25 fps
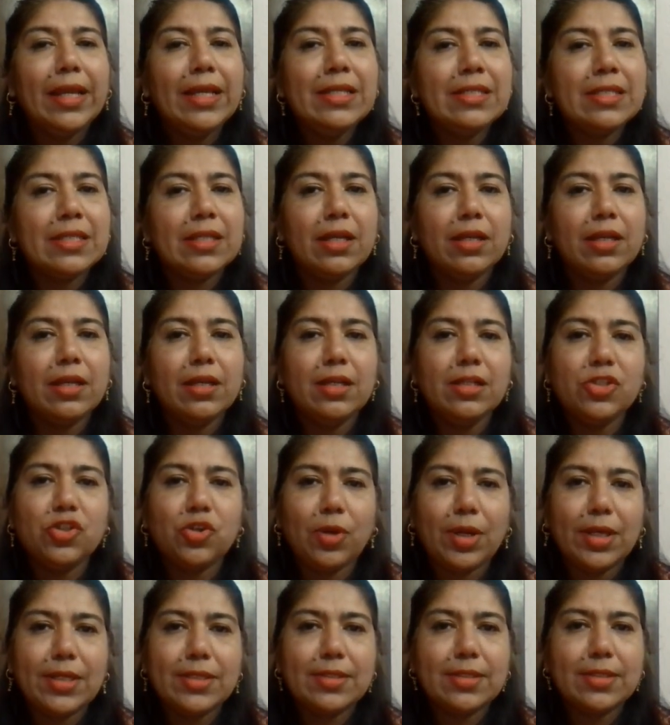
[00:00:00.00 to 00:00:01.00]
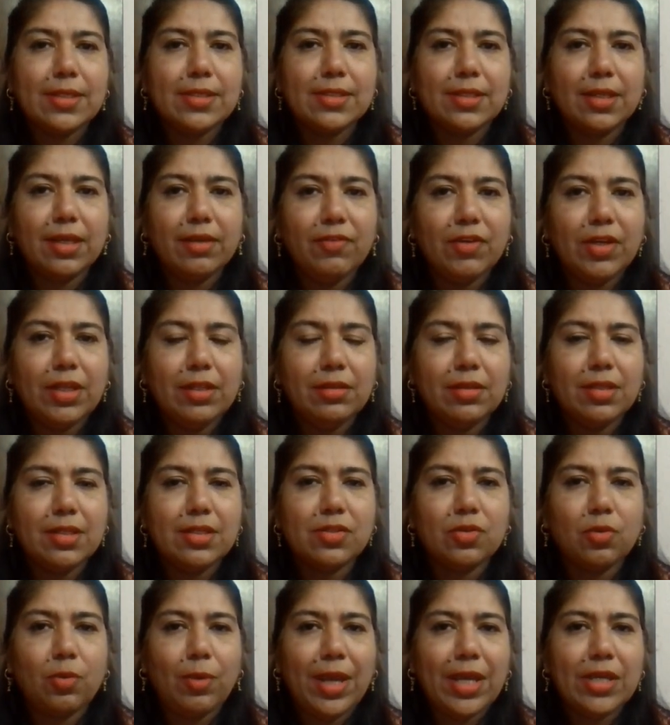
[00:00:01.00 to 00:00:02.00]
Internal choices given in
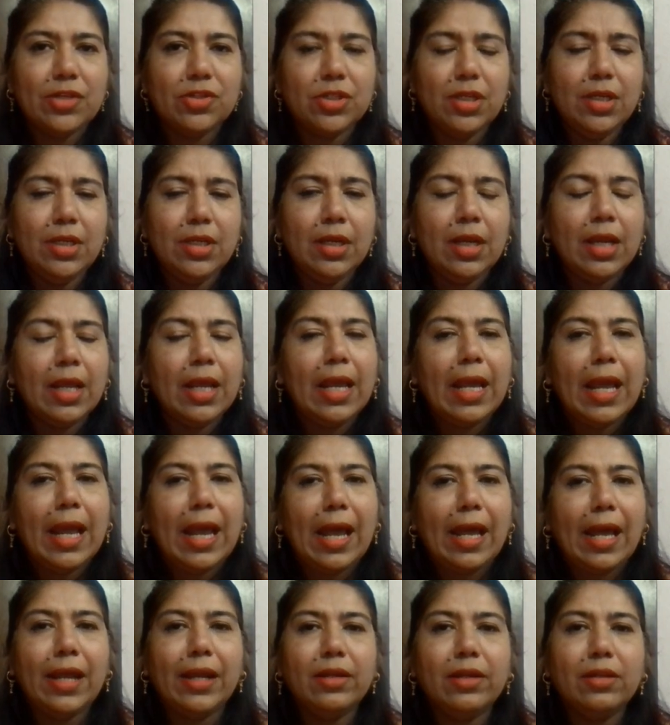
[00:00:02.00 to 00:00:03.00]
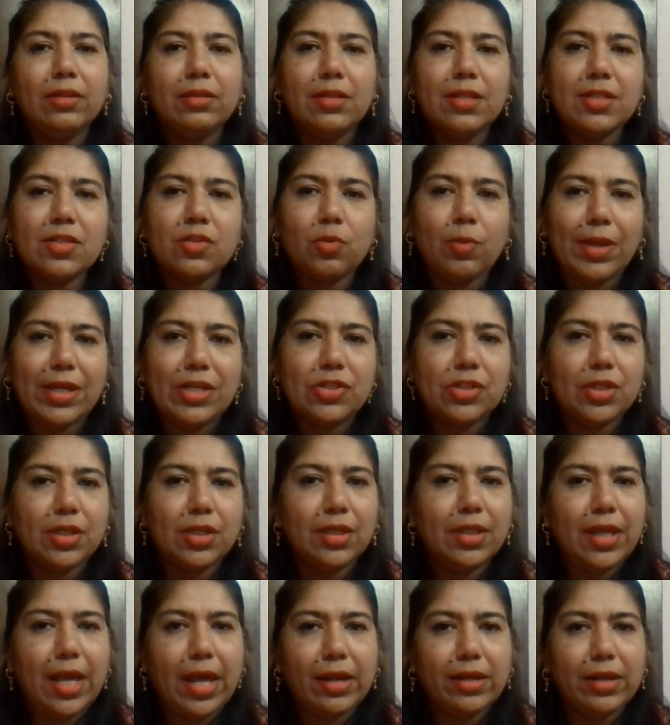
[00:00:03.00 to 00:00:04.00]
this question, and this
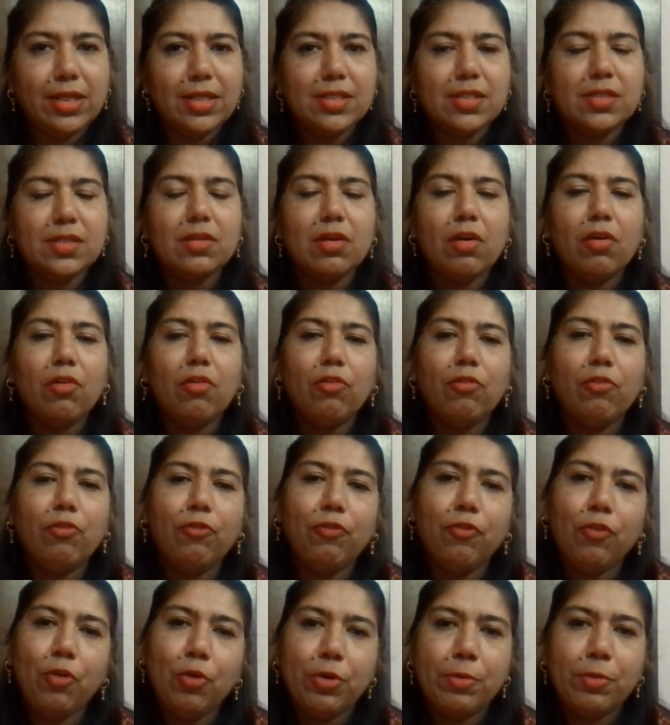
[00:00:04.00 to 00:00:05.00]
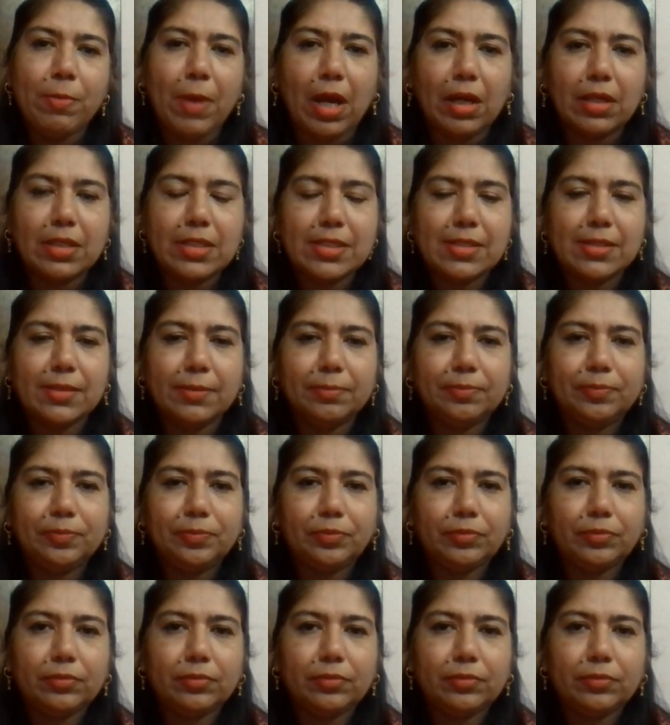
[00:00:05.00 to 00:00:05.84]
question carries 4 marks.